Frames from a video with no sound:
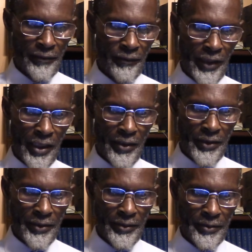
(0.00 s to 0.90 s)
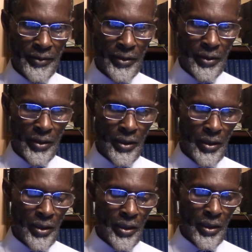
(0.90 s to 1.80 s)
Father,
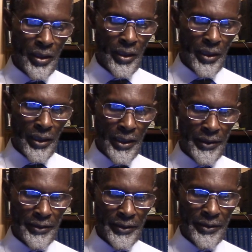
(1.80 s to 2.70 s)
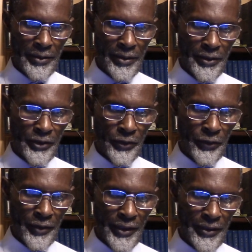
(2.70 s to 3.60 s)
and the
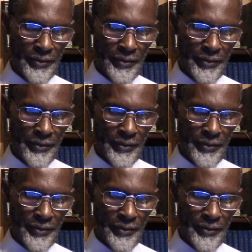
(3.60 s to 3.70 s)
jury.